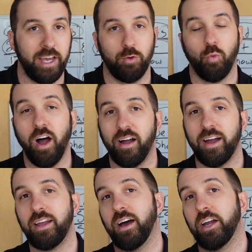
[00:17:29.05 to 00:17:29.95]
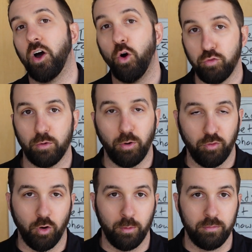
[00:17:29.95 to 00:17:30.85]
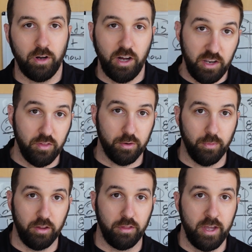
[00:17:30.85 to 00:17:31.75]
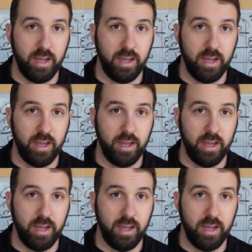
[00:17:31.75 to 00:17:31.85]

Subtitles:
and why I overperform another month.